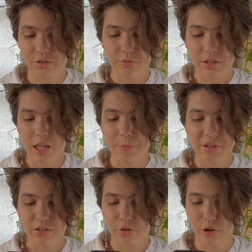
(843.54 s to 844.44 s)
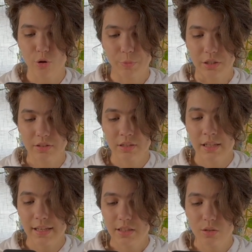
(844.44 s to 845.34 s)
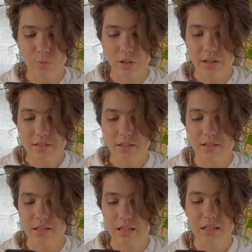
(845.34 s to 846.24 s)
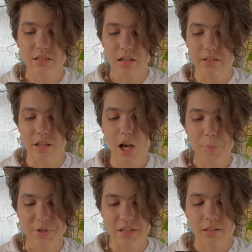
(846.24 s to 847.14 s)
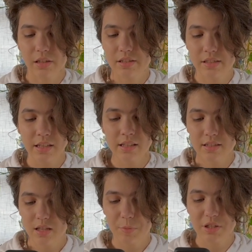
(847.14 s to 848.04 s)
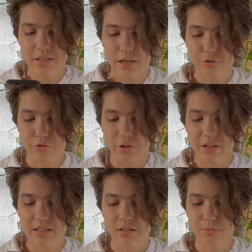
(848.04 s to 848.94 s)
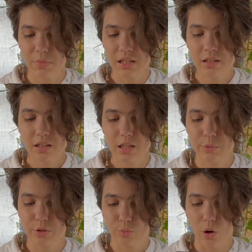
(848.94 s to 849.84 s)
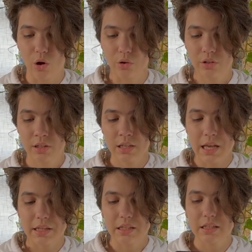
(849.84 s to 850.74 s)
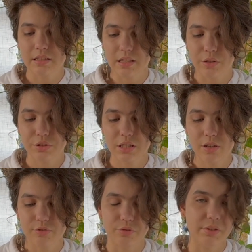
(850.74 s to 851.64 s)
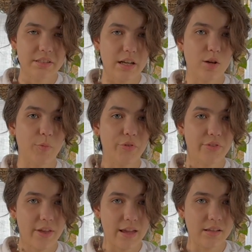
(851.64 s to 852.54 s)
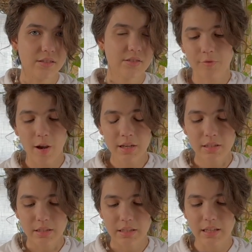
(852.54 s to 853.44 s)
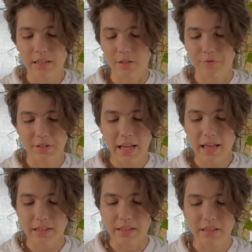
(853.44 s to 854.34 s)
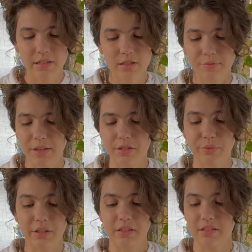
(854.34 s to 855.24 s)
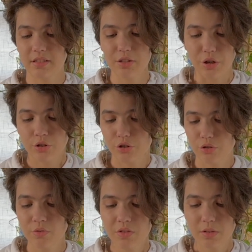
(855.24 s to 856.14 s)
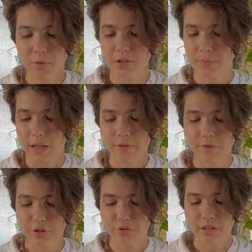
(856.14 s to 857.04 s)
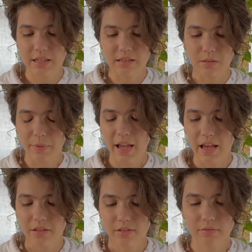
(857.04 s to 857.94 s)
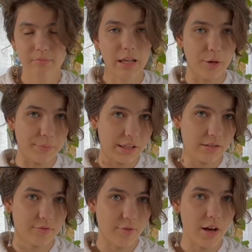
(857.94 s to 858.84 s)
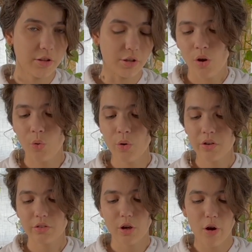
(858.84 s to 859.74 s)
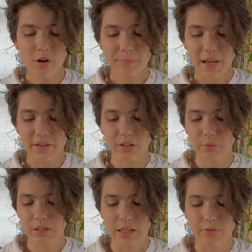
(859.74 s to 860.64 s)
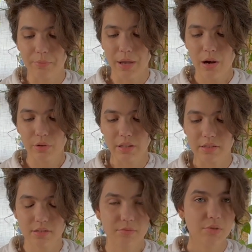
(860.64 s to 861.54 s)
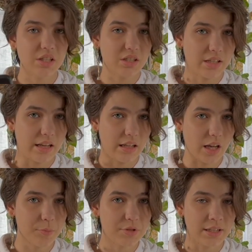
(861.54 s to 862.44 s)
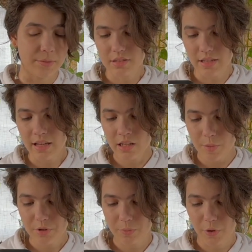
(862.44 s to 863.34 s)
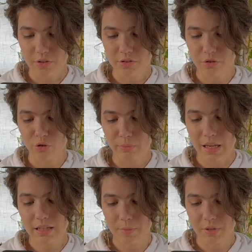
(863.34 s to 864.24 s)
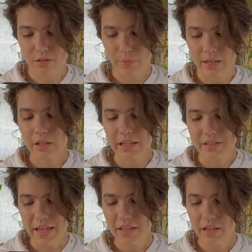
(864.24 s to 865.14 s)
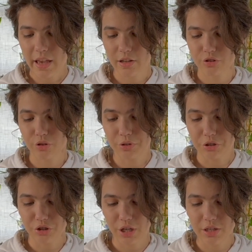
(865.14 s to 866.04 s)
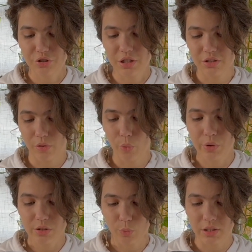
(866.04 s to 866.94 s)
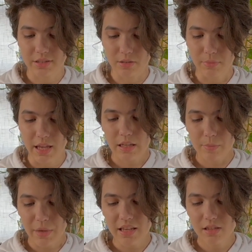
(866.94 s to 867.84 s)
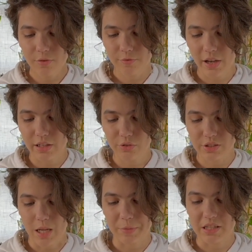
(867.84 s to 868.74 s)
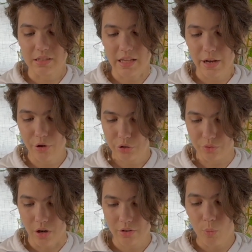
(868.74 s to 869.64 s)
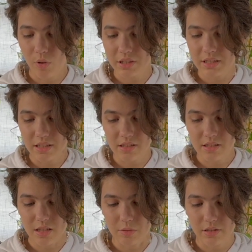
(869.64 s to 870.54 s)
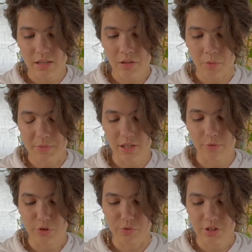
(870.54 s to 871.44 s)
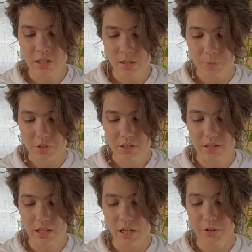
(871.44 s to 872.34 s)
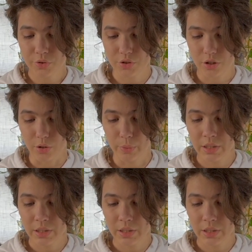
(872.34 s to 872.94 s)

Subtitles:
to keep his heart open, and he realizes that he had done the opposite. The second step in his character arc is admitting that he was wrong, and that he is guilty of doing terrible things. Finally, in the finale, he is faced with a decision. Choose the most beneficial and easy path, helping his father, or the hard path that would leave him powerless. Standing up to him. Standing up to the person who made him this way, and taking action on the change he's always wanted to make, he makes the final step in his character arc. While he doesn't seem to think of himself as redeemed, the others do,